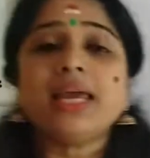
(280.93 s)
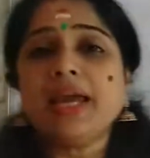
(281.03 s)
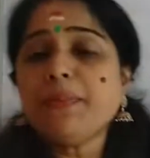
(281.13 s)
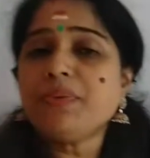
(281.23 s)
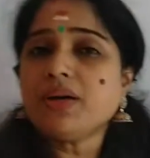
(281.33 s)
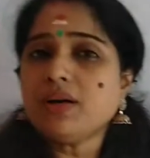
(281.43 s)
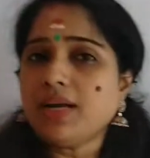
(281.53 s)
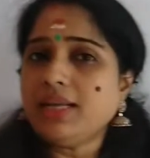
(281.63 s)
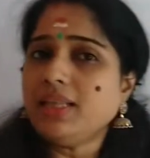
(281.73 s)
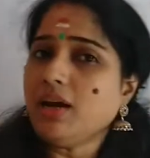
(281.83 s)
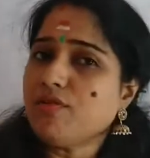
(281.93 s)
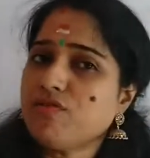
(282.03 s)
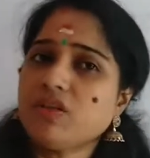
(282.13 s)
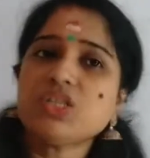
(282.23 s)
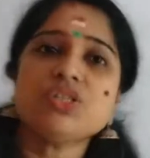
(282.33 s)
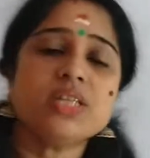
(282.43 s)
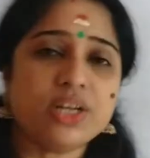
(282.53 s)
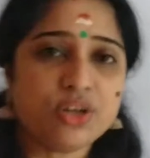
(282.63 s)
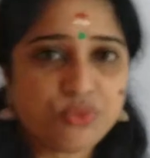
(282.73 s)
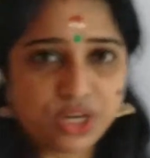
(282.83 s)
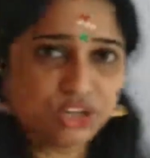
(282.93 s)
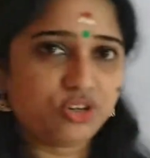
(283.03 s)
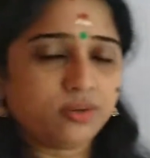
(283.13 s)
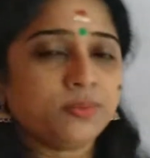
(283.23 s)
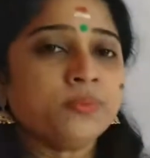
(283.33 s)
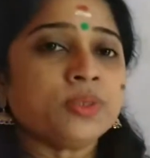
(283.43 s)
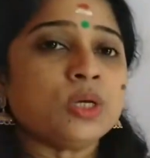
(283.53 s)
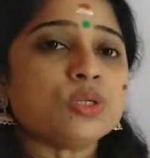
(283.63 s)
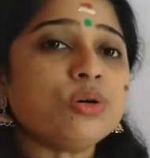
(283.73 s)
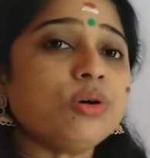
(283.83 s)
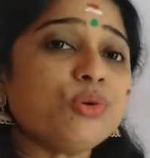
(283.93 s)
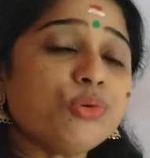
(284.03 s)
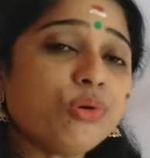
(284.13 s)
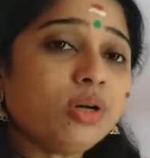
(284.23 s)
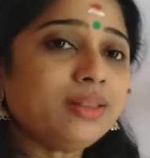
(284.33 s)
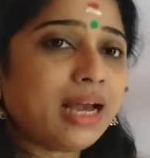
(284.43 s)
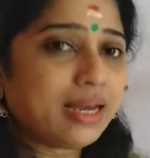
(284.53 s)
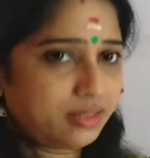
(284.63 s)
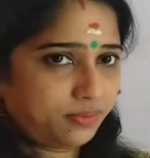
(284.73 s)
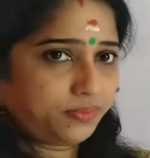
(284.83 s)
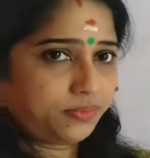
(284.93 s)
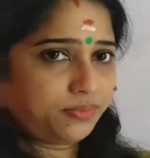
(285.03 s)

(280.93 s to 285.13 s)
they appear in the first generation. So you know that